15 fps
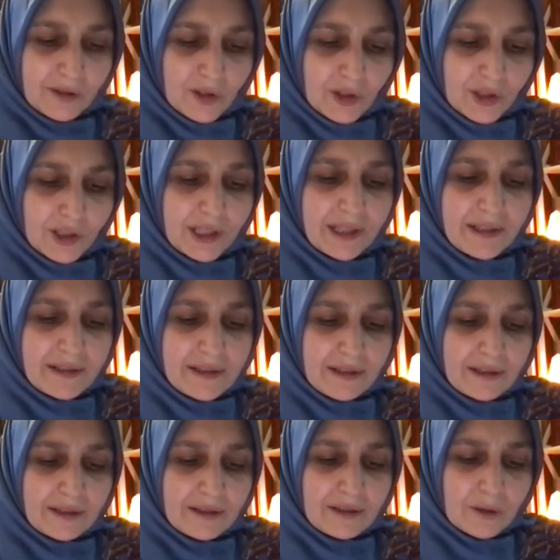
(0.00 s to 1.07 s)
She has
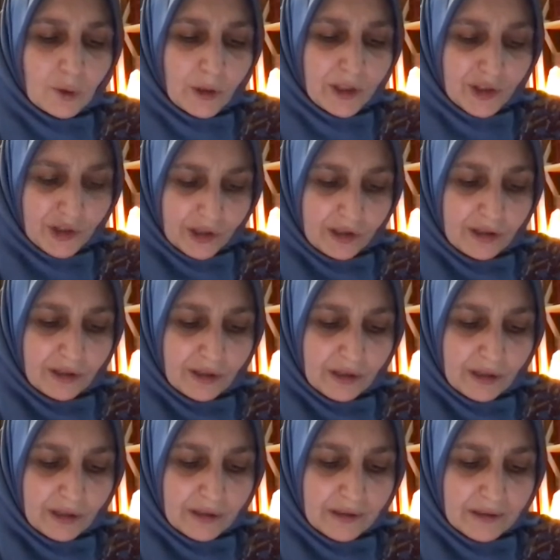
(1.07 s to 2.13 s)
another question.
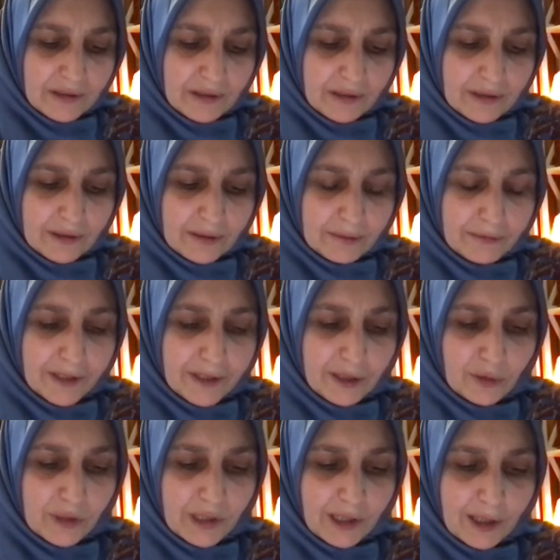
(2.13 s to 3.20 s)
It's
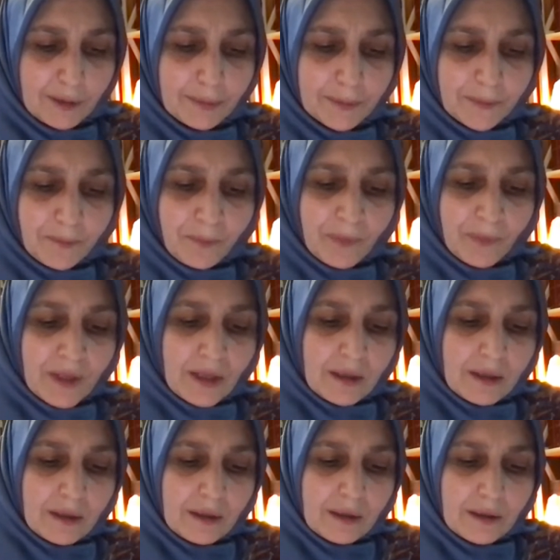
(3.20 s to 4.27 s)
following up.
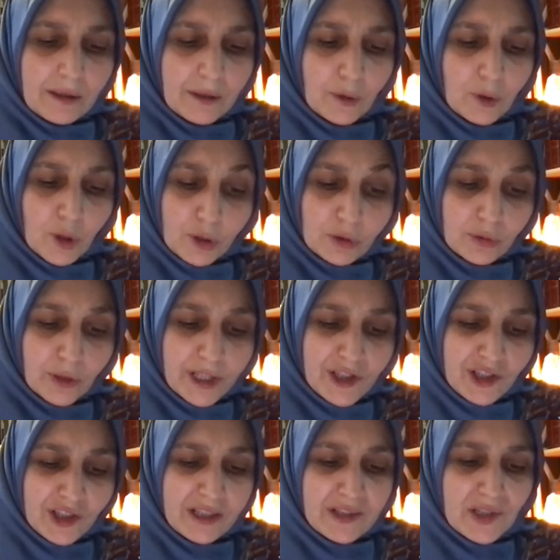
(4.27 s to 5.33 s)
Third
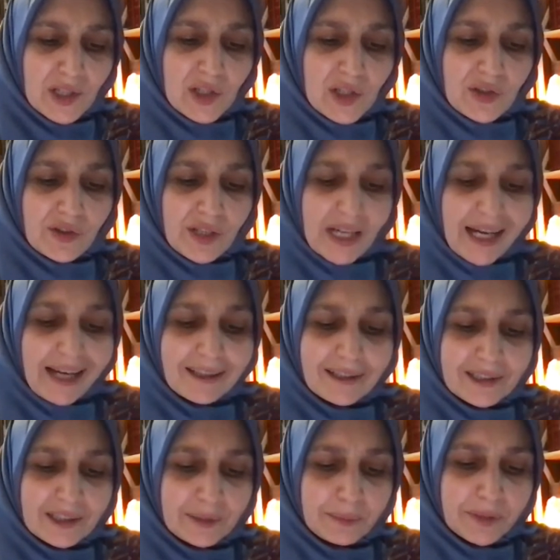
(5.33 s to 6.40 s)
question, is this
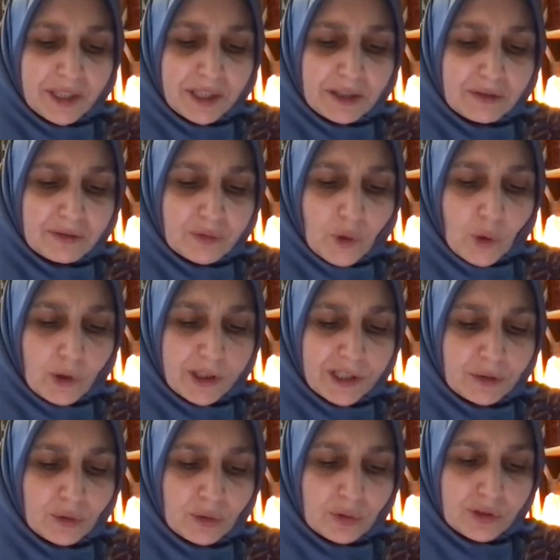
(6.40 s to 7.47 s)
reality being
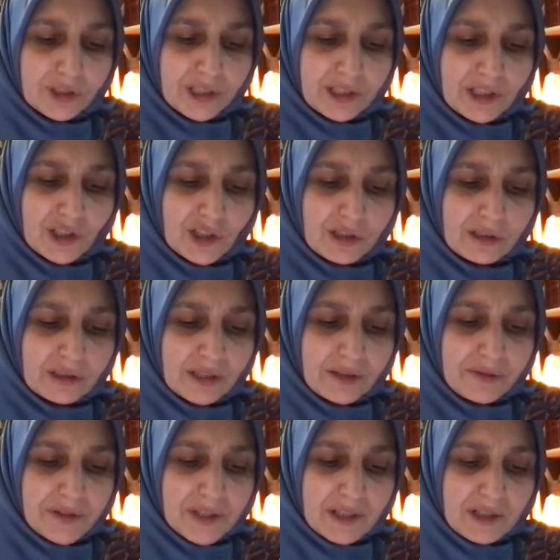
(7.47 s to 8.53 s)
foreign to traditional
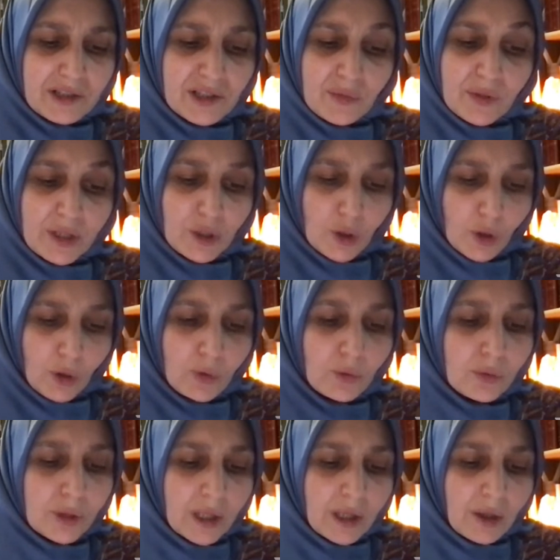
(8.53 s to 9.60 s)
tafsirs we
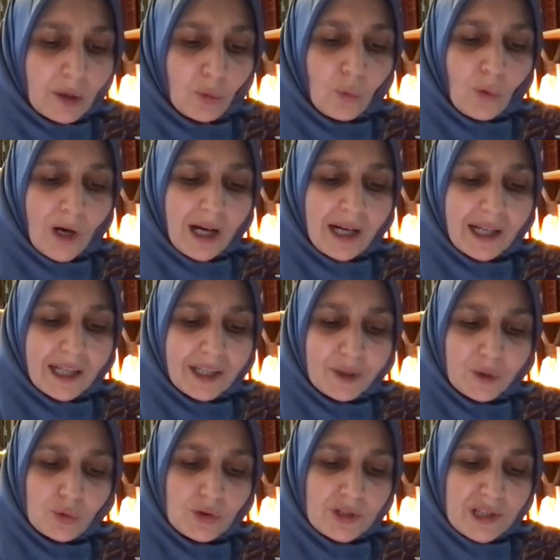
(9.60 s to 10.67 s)
know? Why
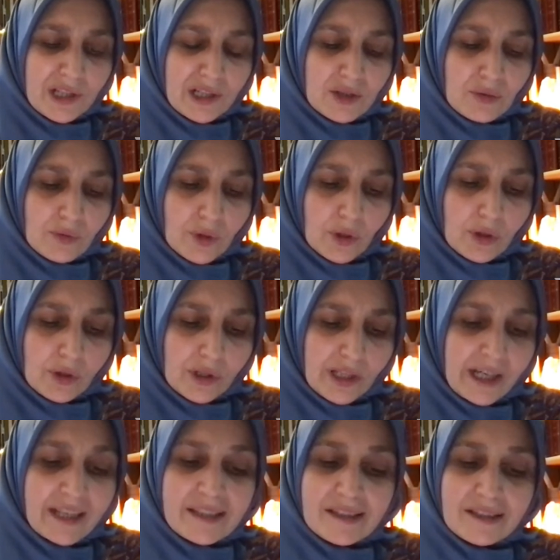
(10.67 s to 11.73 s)
Nursi's work
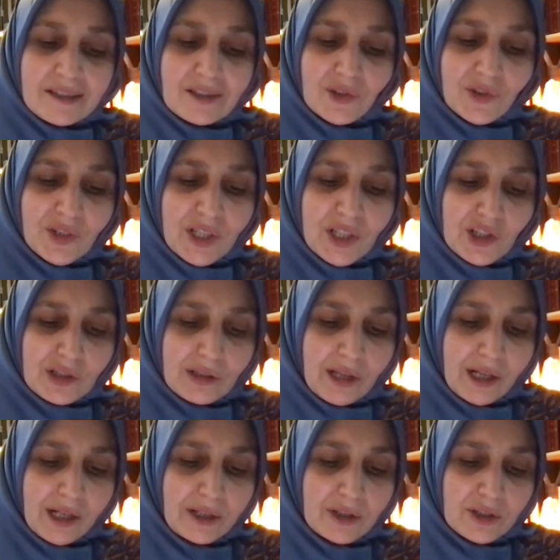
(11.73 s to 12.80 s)
hasn't reached
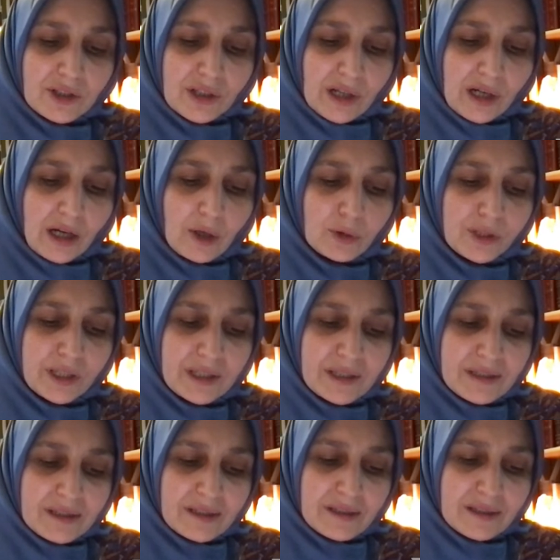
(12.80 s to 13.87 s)
large
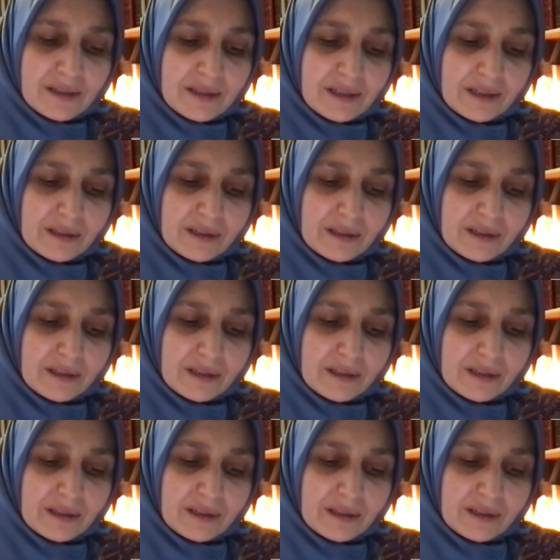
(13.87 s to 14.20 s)
audiences